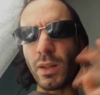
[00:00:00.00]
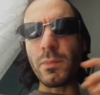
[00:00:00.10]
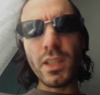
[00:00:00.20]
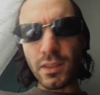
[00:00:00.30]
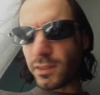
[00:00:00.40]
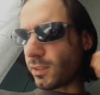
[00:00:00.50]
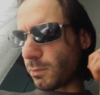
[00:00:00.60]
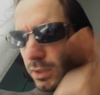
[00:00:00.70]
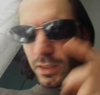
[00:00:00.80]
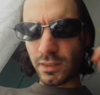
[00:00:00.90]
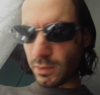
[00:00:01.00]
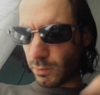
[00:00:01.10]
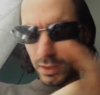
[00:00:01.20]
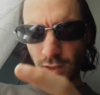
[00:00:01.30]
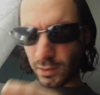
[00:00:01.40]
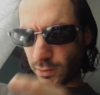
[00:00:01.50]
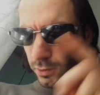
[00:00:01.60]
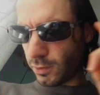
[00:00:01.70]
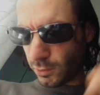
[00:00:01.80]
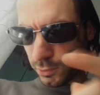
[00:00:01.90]
Mr. Buster,
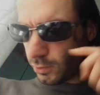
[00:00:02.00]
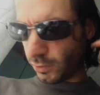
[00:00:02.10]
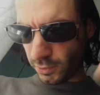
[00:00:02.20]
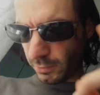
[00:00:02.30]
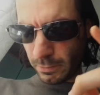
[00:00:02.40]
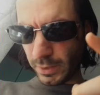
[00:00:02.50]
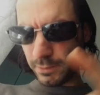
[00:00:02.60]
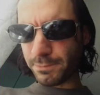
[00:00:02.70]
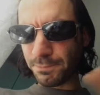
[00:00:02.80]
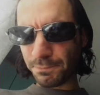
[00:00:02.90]
Maestro, or Simpio.